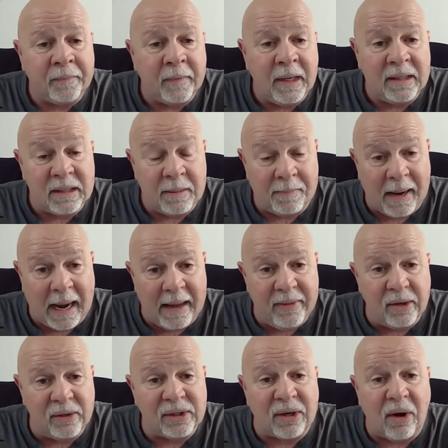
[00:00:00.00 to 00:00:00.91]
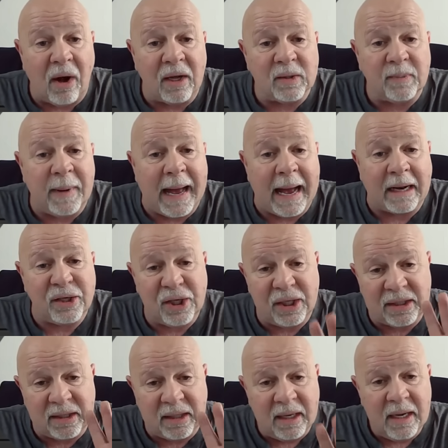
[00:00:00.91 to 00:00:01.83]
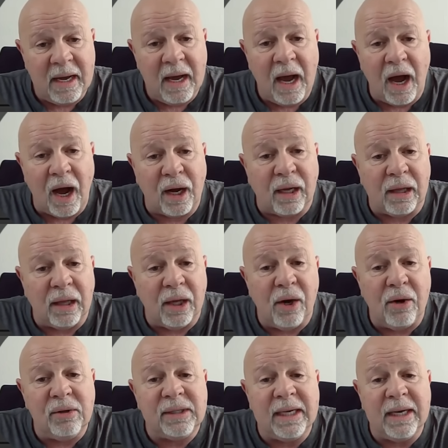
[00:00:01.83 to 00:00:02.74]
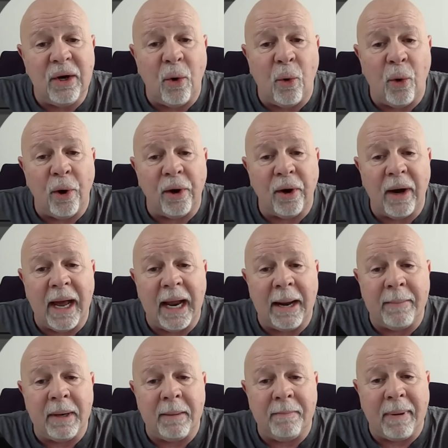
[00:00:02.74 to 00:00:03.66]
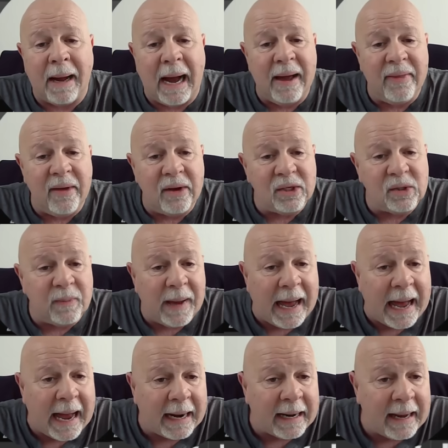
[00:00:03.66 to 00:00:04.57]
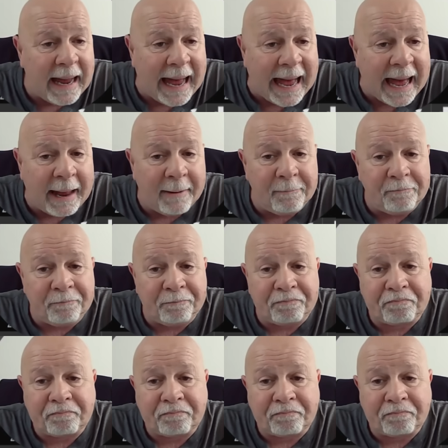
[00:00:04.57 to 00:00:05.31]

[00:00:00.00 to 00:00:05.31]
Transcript: to buy those calls back. Just a closing order, and I'm going to buy those back at,